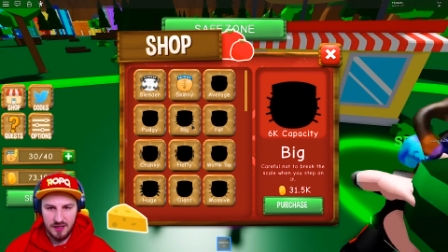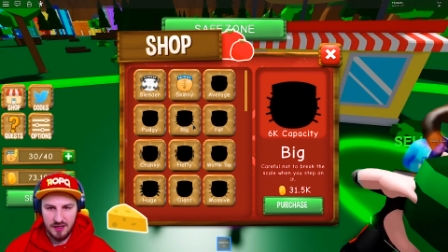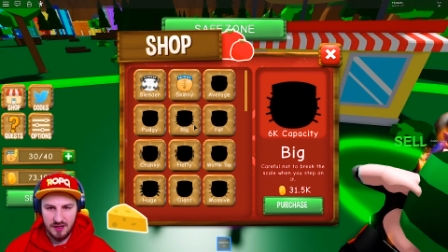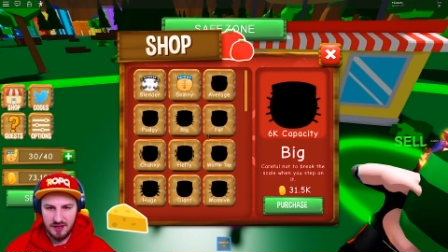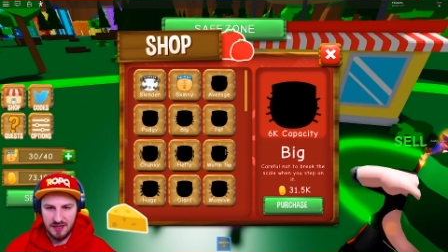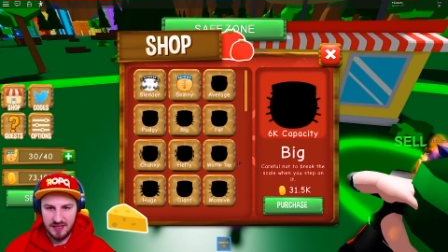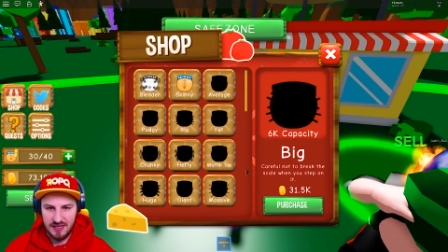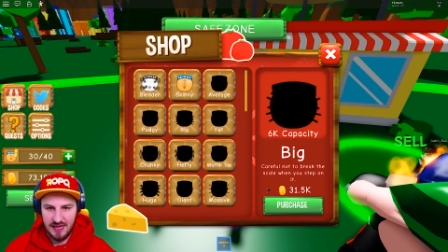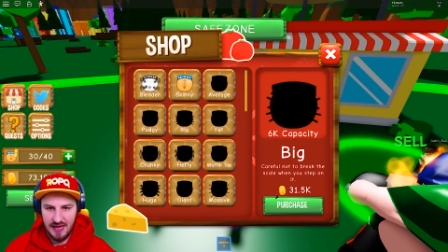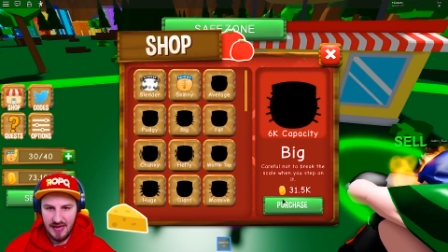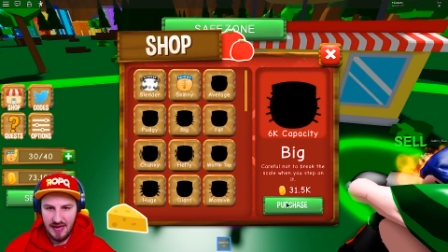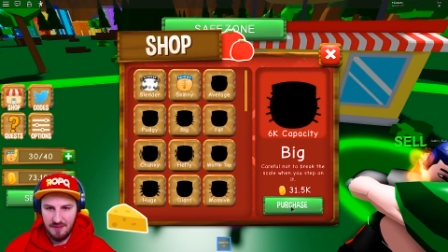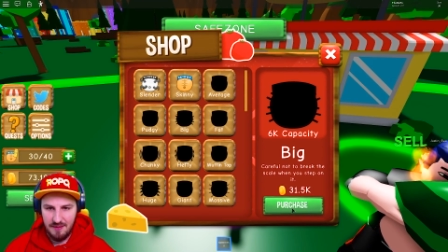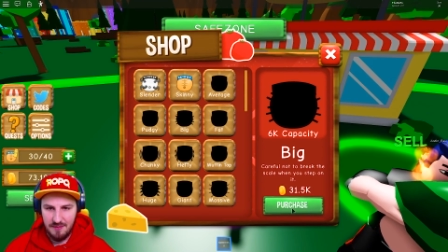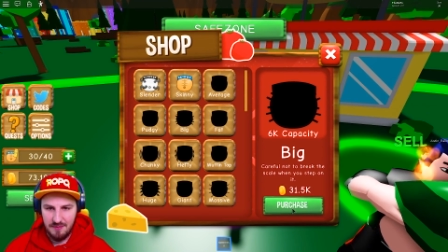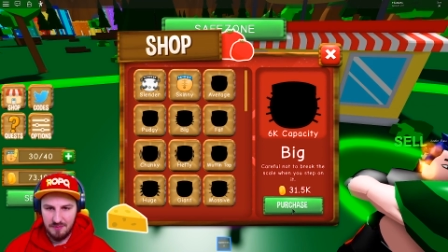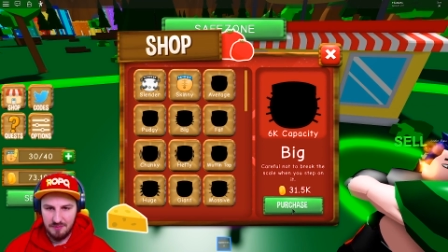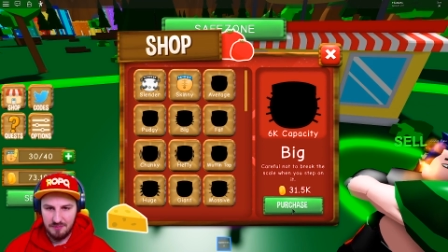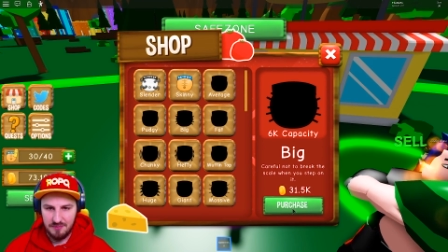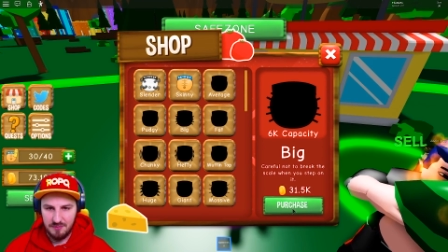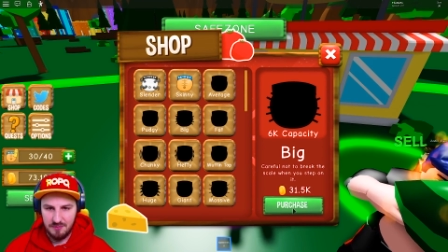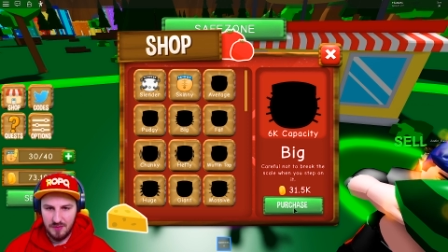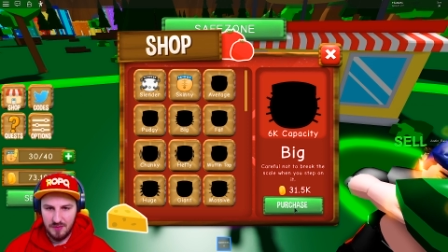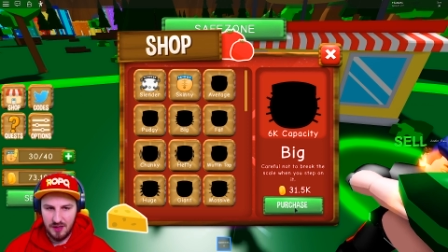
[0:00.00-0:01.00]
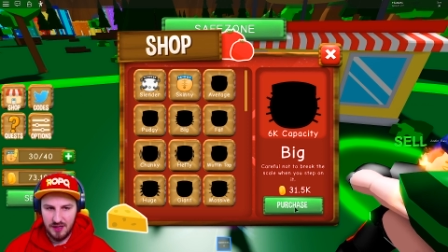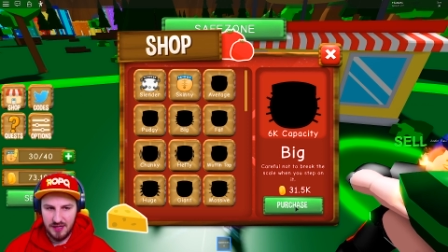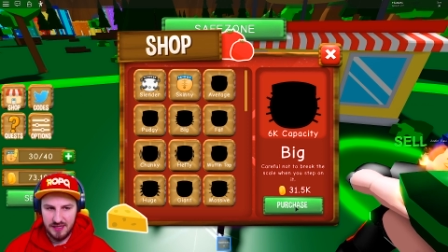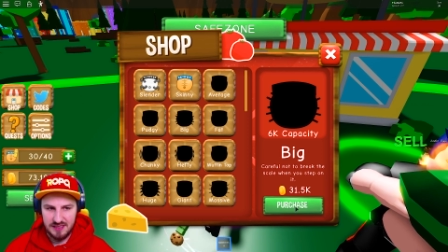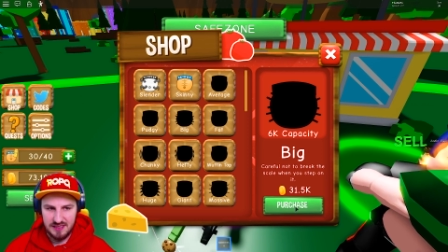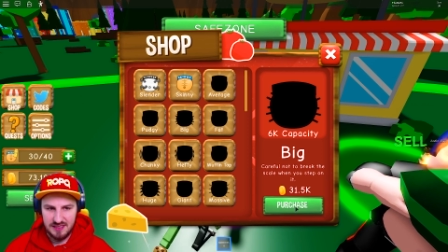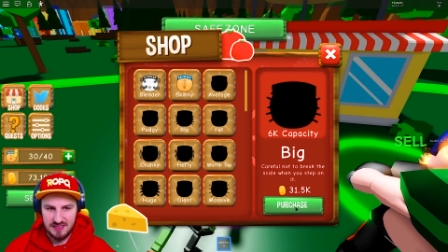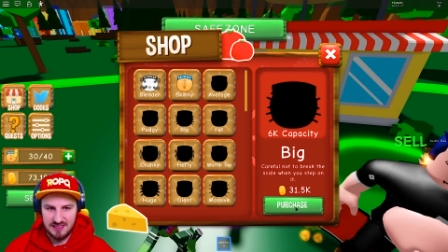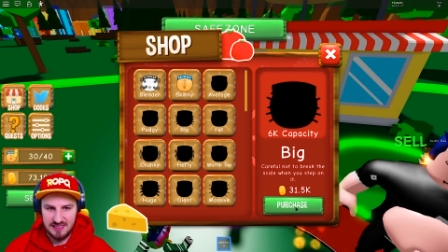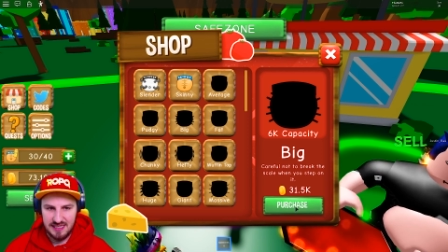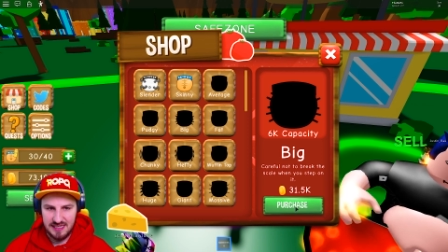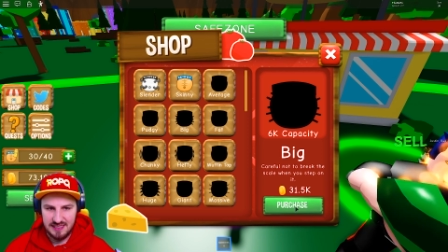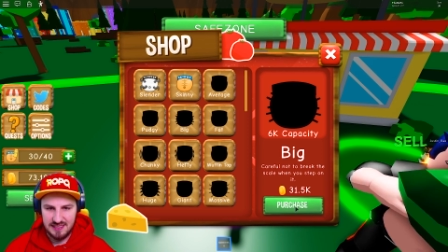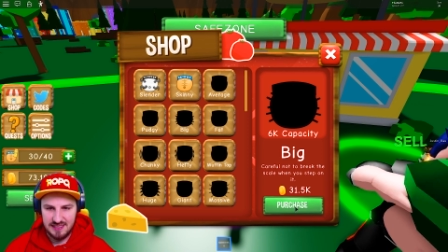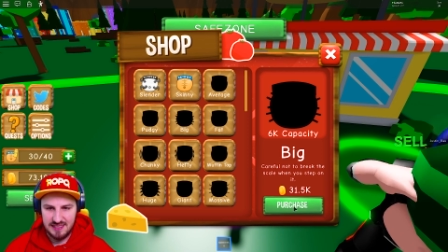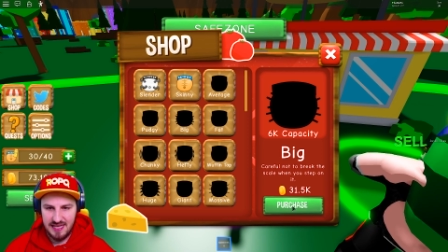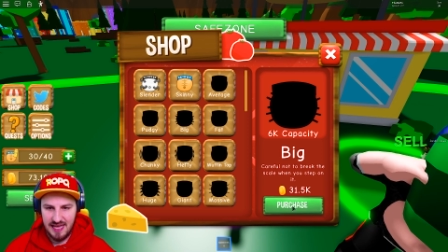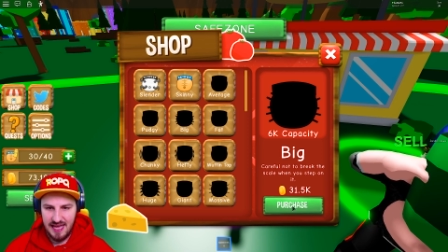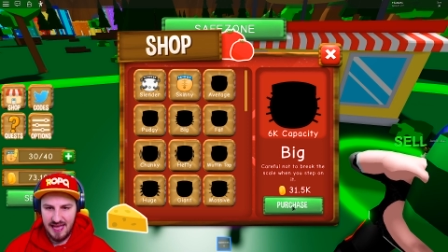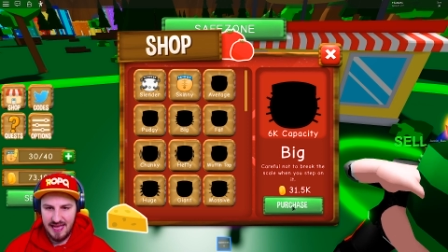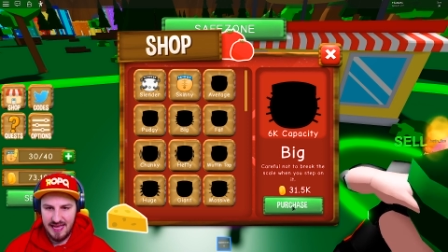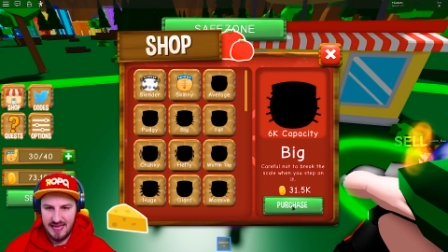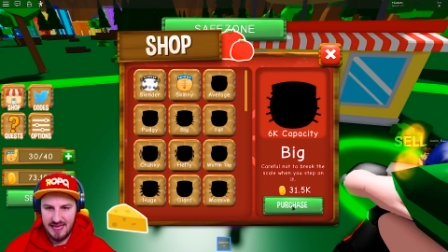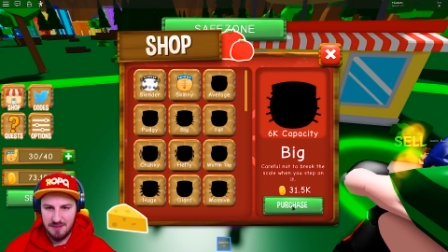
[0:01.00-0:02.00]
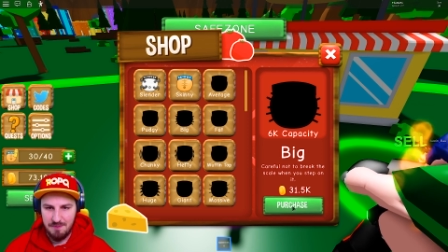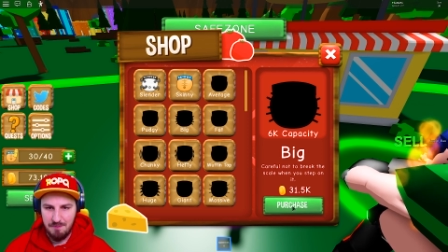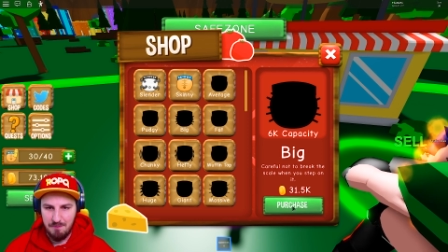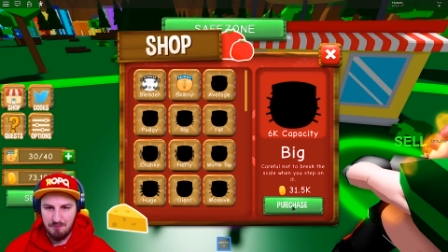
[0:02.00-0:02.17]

Season. I'm going to get my six K